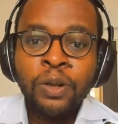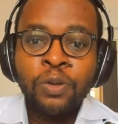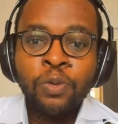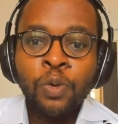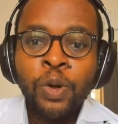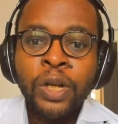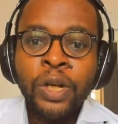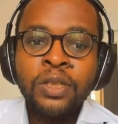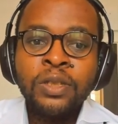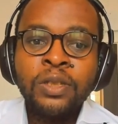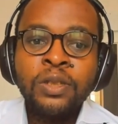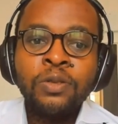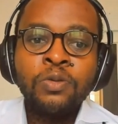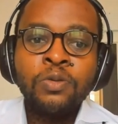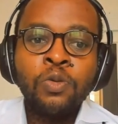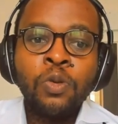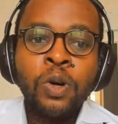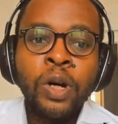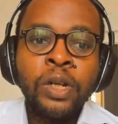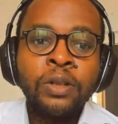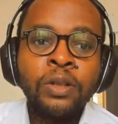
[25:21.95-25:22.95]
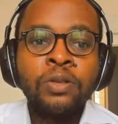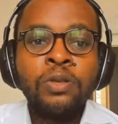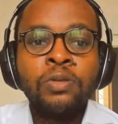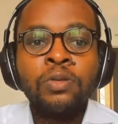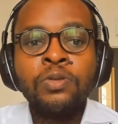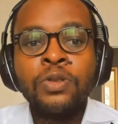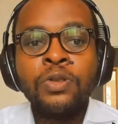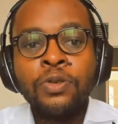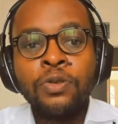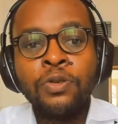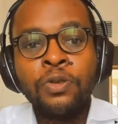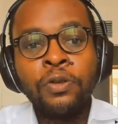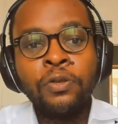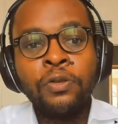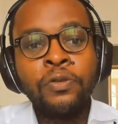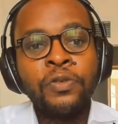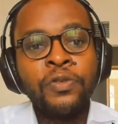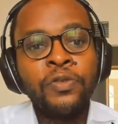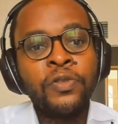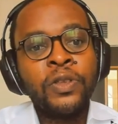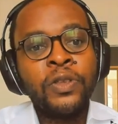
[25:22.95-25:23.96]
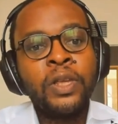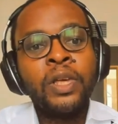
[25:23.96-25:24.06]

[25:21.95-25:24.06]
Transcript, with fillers: But once you want to sort of,